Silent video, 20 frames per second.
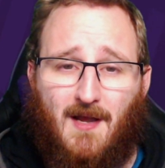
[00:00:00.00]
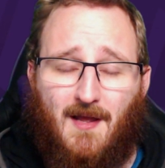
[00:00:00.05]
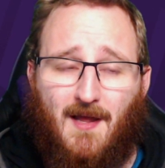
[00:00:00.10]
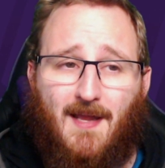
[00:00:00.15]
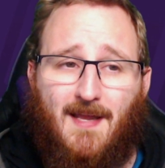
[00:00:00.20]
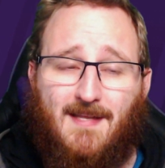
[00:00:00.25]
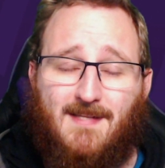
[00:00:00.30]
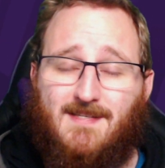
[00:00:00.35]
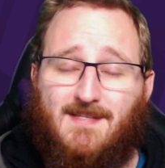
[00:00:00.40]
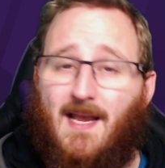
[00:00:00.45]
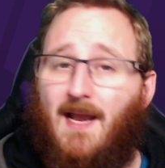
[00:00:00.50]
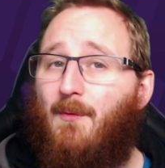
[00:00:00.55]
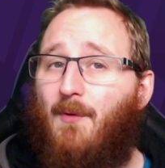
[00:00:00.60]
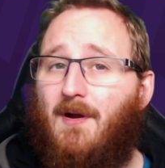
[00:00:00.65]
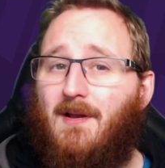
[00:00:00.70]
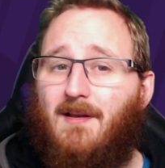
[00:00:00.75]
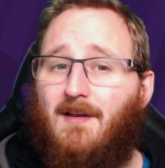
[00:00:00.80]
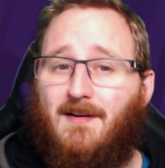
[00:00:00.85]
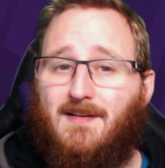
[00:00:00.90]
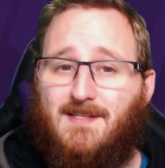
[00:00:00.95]
it's how
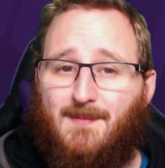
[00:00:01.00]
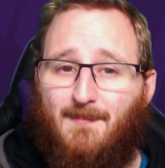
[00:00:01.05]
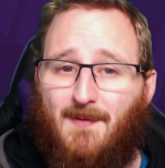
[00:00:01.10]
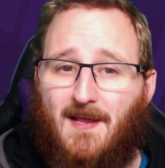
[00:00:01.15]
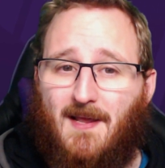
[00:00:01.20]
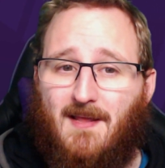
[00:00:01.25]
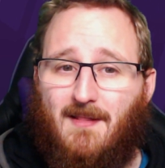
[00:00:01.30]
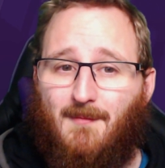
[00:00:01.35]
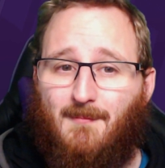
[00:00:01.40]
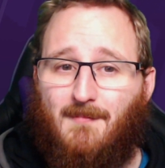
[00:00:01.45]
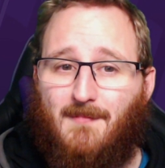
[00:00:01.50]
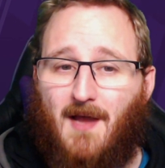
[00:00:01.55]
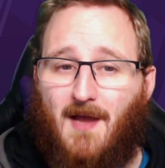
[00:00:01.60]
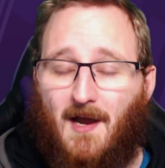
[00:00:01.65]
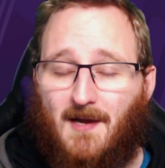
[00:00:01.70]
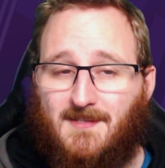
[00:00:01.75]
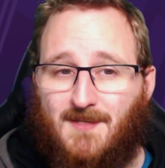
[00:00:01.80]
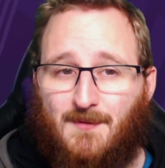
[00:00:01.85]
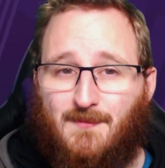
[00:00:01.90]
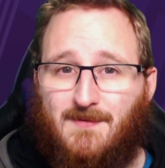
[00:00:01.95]
I like to play them.
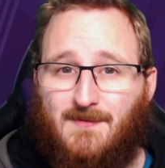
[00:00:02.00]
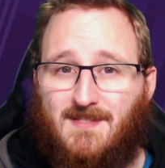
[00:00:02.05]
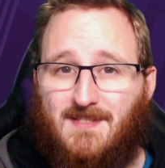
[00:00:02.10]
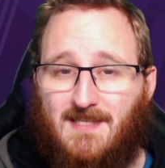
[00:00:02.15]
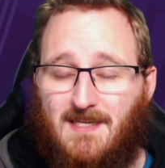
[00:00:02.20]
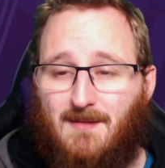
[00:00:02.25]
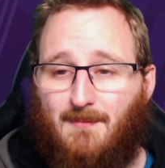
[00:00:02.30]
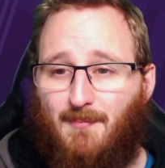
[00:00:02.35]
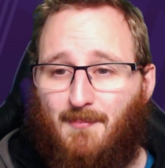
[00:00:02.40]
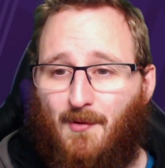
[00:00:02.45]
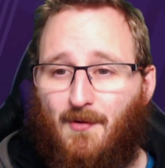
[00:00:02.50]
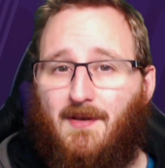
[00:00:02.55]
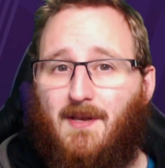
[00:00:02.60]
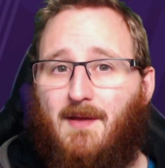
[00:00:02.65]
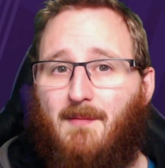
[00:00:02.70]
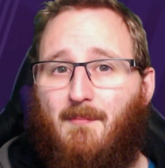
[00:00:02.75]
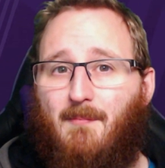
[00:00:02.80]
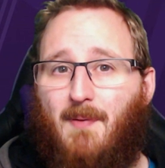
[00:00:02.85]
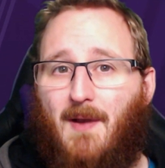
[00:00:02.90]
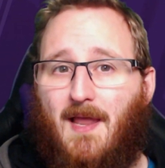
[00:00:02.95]
I don't see the
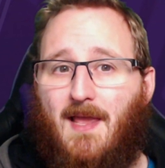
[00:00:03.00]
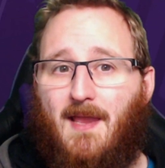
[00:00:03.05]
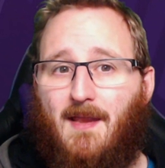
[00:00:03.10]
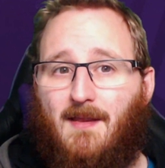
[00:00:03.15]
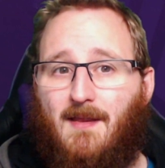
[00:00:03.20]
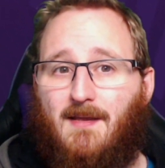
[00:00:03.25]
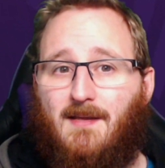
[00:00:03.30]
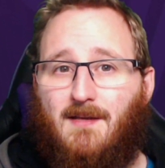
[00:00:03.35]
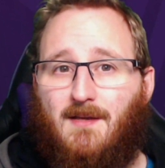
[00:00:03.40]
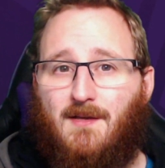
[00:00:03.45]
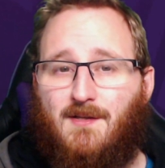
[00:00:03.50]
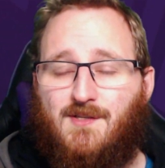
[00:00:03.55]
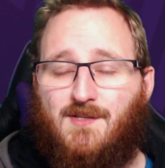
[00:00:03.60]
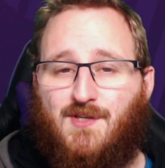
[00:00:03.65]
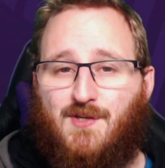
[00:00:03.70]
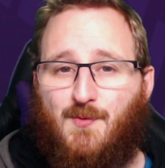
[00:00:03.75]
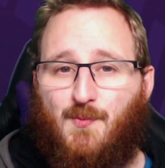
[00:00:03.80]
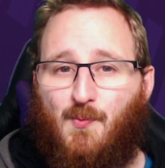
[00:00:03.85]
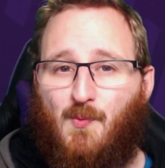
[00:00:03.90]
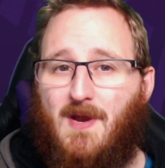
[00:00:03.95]
point in playing it
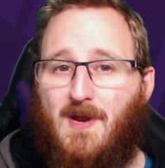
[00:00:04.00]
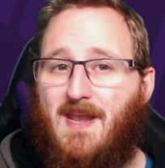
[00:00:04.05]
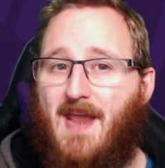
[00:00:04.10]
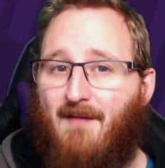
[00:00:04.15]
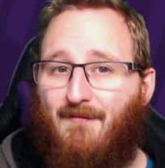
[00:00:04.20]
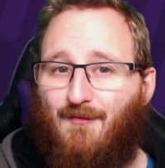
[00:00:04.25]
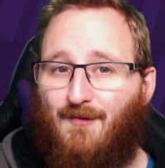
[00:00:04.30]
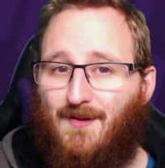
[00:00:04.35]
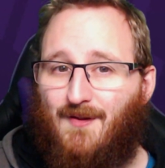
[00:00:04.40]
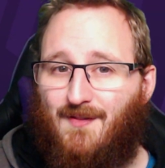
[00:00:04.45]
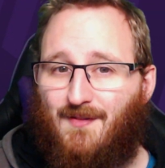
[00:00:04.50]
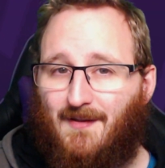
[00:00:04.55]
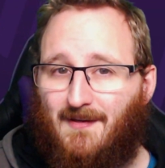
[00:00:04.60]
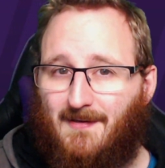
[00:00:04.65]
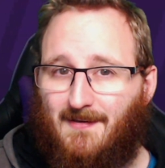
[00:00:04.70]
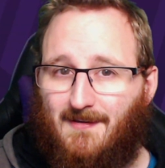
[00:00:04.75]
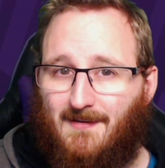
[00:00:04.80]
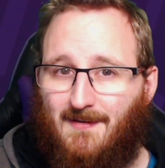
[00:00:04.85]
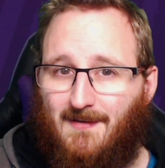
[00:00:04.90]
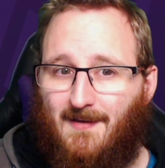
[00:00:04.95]
to win
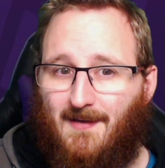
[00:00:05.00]
everything.